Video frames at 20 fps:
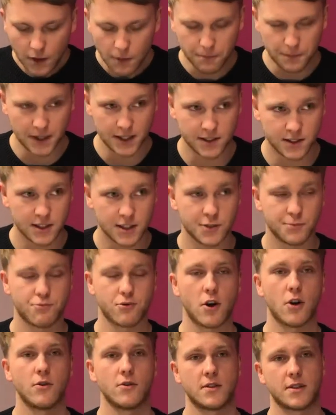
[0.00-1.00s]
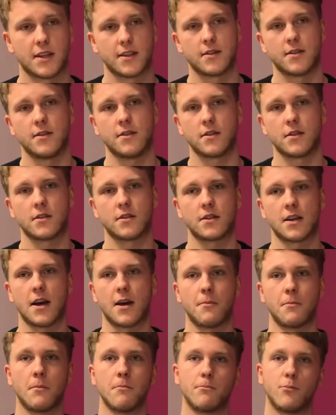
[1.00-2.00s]
business processes
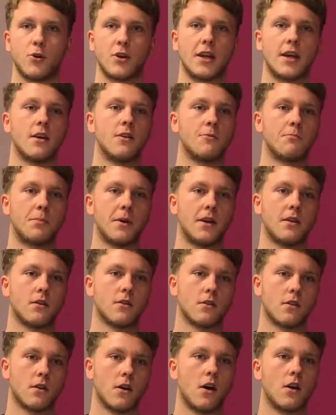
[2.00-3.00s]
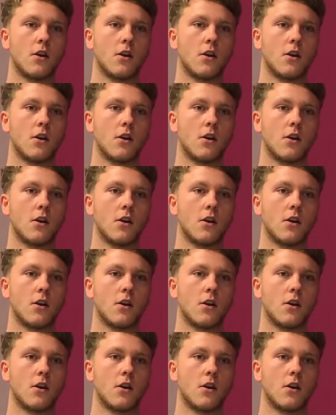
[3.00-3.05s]
exam, but it had been a